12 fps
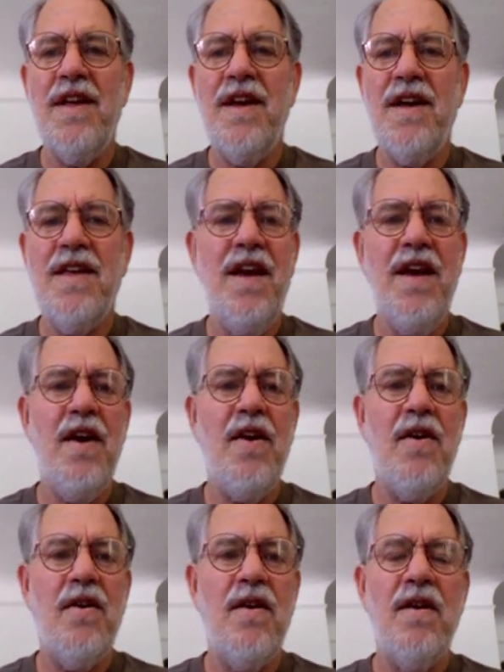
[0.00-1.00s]
I
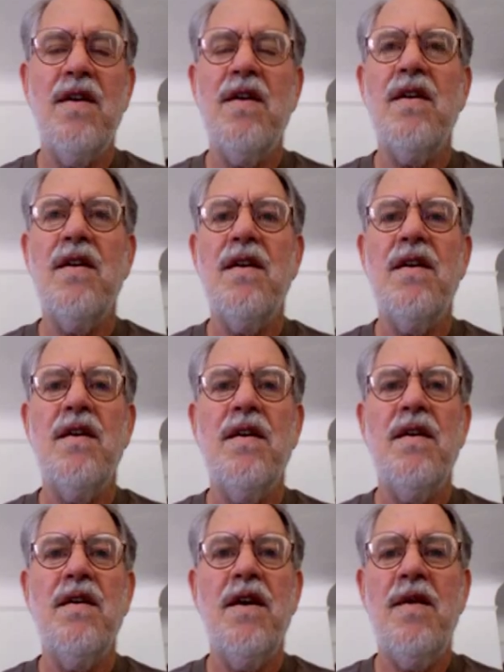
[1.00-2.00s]
care.
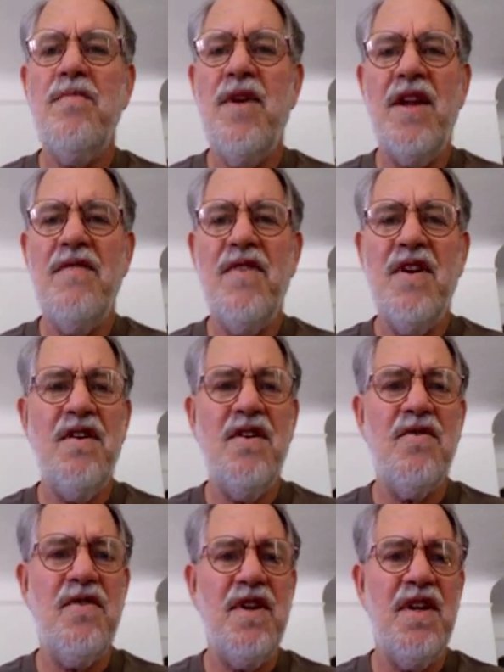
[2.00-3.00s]
I'm not even
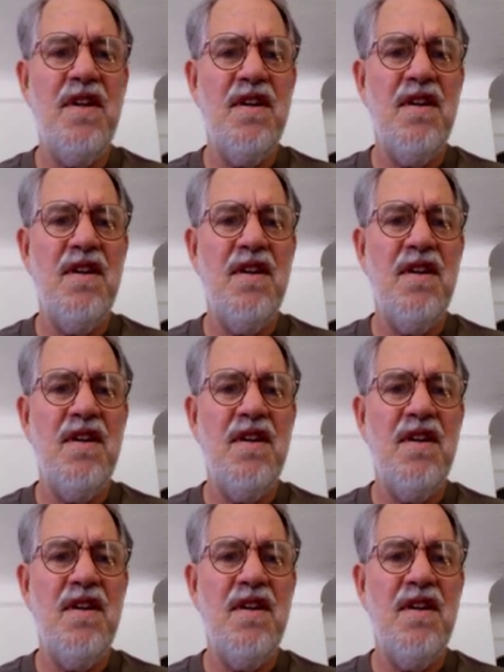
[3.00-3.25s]
hungry.